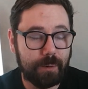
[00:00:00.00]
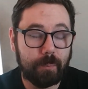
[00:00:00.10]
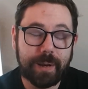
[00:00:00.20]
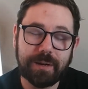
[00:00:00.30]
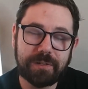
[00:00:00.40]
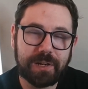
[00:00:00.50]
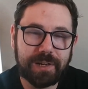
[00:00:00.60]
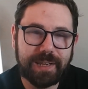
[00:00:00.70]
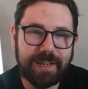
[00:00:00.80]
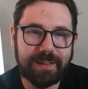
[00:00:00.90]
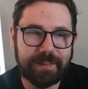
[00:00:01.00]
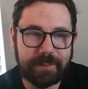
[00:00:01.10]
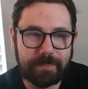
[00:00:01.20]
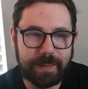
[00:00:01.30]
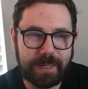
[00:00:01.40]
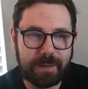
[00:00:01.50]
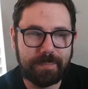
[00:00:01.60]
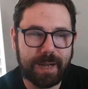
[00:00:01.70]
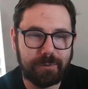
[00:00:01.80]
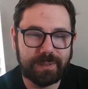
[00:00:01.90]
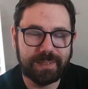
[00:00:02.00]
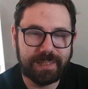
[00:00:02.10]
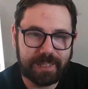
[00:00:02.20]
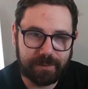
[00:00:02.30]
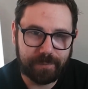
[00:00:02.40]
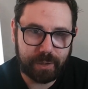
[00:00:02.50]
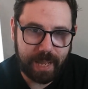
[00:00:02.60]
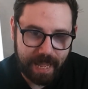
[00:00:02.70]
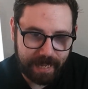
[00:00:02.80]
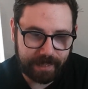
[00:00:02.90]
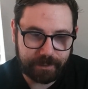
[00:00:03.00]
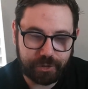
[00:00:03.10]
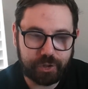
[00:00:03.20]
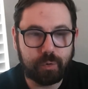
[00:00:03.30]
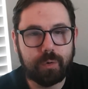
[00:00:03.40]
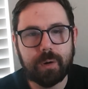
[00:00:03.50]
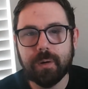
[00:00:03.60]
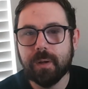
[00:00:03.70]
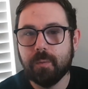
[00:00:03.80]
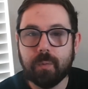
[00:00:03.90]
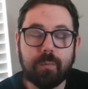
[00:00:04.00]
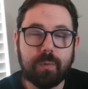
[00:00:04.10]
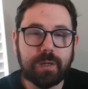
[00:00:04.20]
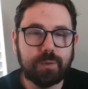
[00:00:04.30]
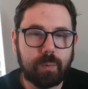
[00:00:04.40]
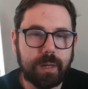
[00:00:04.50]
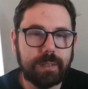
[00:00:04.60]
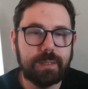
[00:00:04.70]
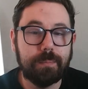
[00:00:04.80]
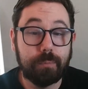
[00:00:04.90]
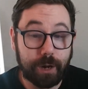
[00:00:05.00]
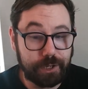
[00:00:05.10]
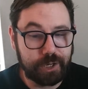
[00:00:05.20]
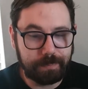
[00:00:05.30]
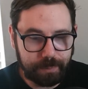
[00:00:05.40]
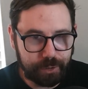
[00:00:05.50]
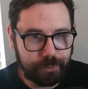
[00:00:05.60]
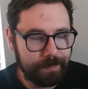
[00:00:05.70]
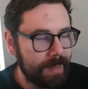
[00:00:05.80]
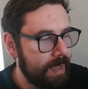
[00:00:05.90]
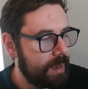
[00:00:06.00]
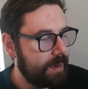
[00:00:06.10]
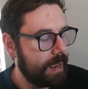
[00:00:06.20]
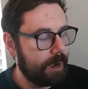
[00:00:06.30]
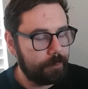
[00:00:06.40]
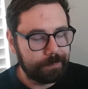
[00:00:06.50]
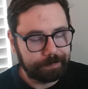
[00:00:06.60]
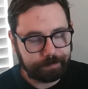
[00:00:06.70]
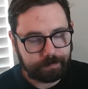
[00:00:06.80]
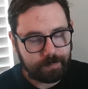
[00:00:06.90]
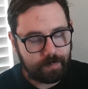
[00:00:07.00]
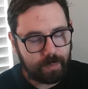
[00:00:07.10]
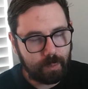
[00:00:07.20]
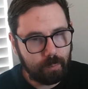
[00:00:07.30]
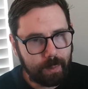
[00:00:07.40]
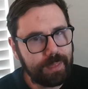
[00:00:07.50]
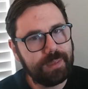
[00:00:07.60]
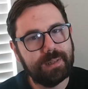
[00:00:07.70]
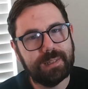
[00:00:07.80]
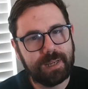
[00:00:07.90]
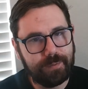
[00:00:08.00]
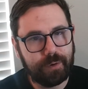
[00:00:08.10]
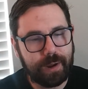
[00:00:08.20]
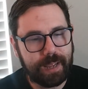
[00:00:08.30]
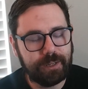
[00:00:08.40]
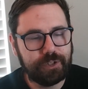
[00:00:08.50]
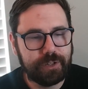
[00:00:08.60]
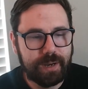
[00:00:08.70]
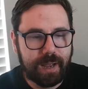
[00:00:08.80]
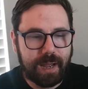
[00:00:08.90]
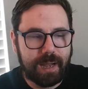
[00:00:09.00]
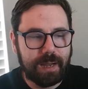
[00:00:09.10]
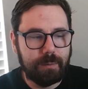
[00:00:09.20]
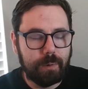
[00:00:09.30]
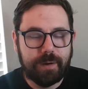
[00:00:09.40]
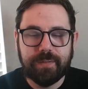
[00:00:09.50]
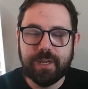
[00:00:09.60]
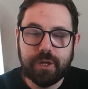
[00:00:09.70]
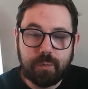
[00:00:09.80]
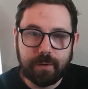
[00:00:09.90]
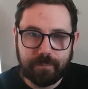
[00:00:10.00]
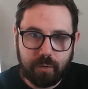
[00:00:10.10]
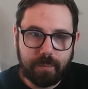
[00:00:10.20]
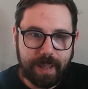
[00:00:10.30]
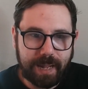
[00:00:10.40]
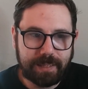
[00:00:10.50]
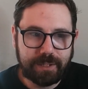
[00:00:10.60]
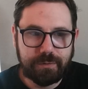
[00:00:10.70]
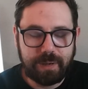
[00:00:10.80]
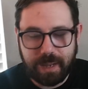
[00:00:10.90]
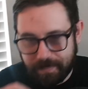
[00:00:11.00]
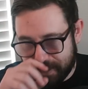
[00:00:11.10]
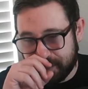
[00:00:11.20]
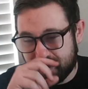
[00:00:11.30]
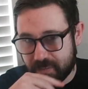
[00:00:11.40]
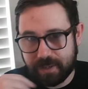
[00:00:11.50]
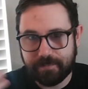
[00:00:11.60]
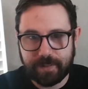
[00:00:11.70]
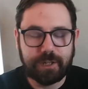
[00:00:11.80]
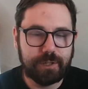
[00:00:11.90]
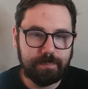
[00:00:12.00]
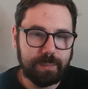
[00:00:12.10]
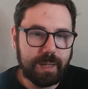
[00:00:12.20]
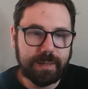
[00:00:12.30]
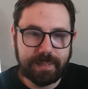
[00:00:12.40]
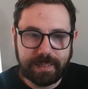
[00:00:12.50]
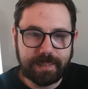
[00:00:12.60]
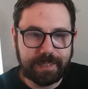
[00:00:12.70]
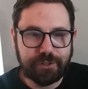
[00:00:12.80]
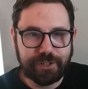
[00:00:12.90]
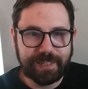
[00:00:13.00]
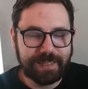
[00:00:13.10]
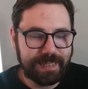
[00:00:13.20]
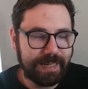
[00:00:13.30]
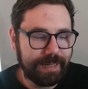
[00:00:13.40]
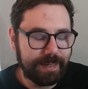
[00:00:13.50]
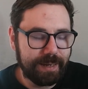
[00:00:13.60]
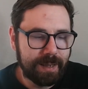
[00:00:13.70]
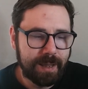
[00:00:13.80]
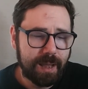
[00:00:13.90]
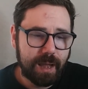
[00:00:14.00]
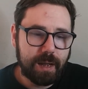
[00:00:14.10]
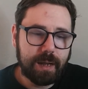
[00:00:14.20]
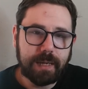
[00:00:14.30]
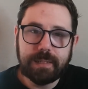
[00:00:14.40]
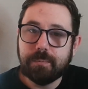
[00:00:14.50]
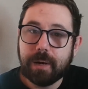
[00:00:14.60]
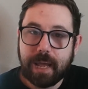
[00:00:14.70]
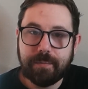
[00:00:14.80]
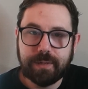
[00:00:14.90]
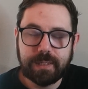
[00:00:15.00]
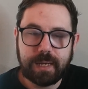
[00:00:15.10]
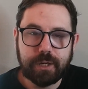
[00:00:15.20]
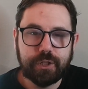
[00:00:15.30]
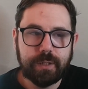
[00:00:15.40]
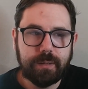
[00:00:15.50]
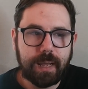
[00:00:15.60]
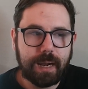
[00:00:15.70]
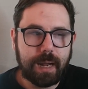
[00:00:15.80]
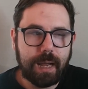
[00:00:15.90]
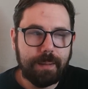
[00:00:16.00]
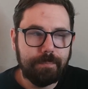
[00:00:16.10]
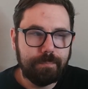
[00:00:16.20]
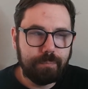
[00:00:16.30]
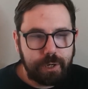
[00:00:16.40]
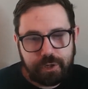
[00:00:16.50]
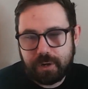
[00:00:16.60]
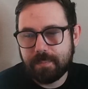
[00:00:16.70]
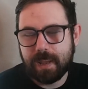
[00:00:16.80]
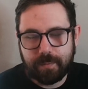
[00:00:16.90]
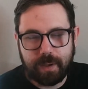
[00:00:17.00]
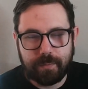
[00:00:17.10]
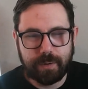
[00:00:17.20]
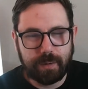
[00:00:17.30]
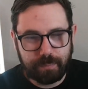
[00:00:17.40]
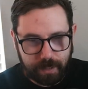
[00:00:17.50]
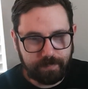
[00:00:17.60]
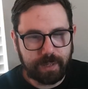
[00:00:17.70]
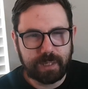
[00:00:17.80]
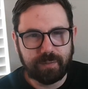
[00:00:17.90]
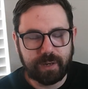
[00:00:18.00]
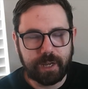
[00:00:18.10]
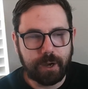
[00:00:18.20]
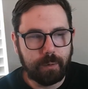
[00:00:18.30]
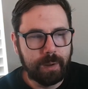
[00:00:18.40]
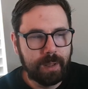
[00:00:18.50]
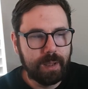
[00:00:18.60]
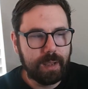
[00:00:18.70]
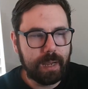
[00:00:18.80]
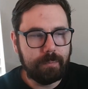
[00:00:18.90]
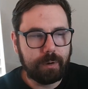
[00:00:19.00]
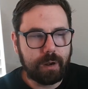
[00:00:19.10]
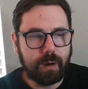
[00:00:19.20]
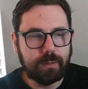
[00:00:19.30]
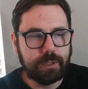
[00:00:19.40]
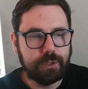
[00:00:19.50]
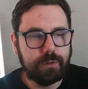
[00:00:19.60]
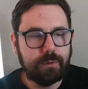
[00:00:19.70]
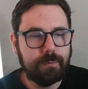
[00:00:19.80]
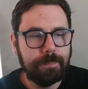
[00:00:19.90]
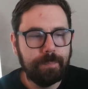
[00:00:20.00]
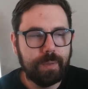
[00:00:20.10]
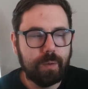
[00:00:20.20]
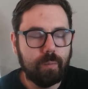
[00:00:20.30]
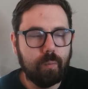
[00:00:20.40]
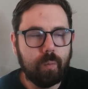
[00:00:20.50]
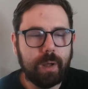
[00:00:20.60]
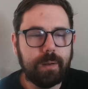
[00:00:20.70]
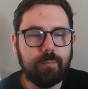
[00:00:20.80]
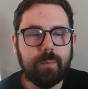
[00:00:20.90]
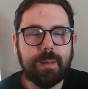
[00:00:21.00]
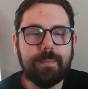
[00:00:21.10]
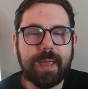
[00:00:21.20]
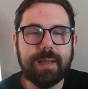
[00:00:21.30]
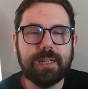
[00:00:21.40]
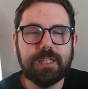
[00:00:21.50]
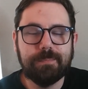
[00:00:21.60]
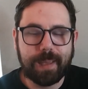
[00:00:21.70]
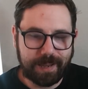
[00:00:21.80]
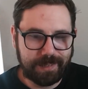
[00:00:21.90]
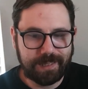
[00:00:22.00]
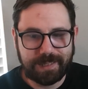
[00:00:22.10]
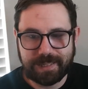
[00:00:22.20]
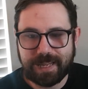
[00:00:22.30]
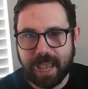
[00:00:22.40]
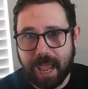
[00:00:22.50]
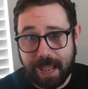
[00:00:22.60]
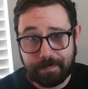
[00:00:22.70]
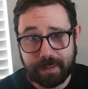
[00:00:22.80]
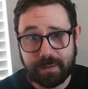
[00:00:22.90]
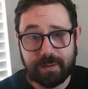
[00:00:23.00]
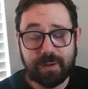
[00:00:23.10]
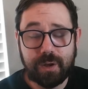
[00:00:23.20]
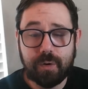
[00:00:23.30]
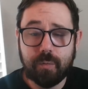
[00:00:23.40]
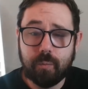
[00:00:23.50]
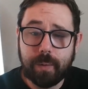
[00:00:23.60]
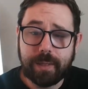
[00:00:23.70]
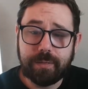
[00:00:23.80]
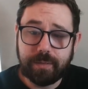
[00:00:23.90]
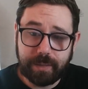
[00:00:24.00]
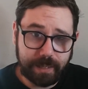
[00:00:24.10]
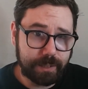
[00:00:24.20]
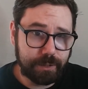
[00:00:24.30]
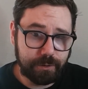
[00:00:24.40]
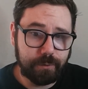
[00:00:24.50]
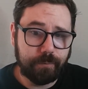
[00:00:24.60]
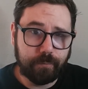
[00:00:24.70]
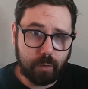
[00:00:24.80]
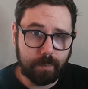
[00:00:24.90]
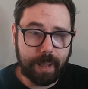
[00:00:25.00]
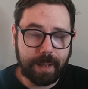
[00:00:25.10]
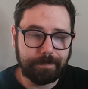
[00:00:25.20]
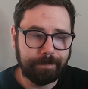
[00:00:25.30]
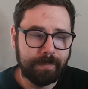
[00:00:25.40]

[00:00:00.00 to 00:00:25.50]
We are talking a little bit about Silver Age, or what was once Project Blue. Now, with Silver Age, one of the newer formats to come into the Flesh and Blood TCG scene, I did want to have a discussion that I'm pretty sure I may have covered on a previous video in regards to what we may expect to see happen with this new format.